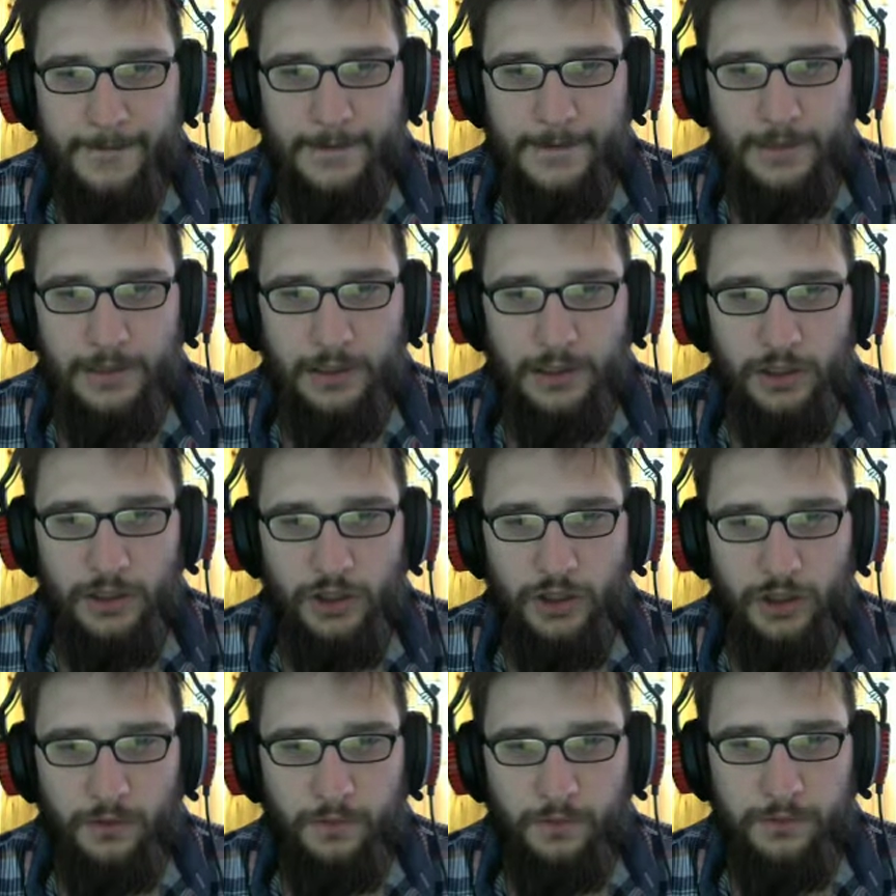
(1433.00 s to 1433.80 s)
Little
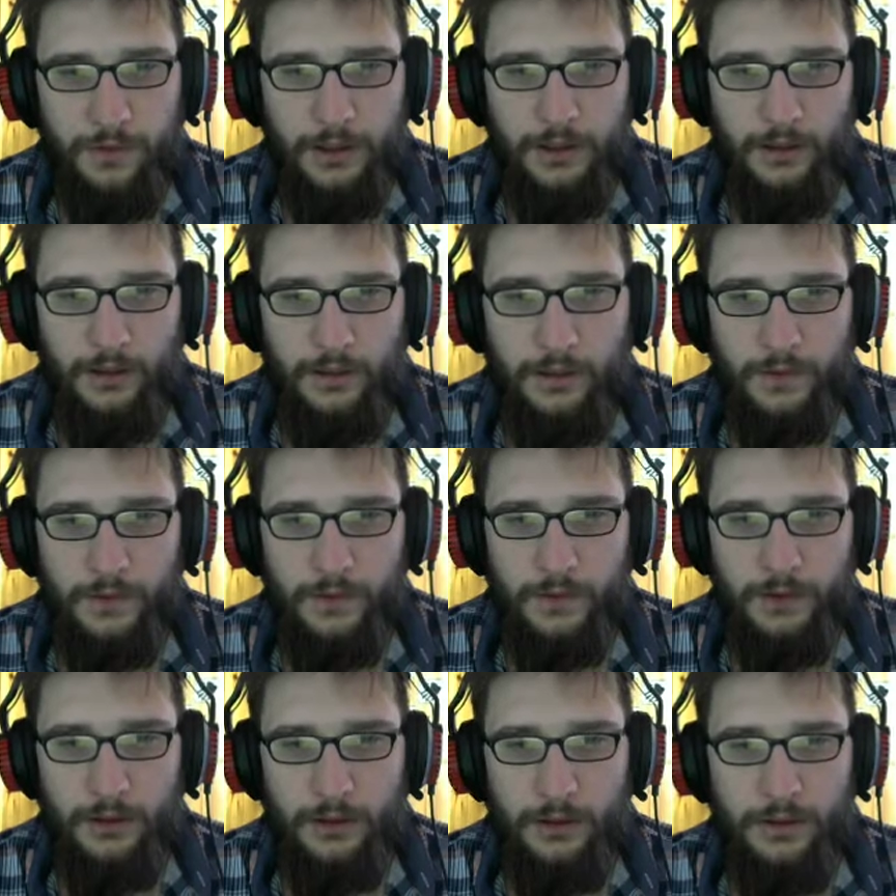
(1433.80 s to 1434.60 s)
shit Fargoth
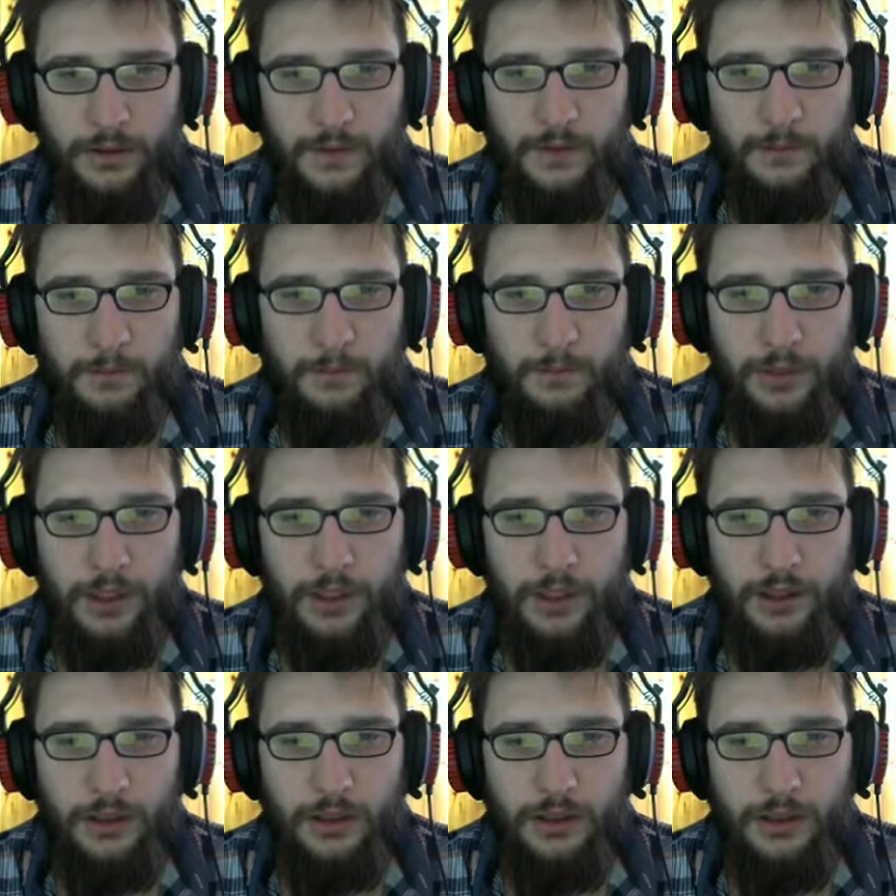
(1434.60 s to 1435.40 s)
hasn't paid.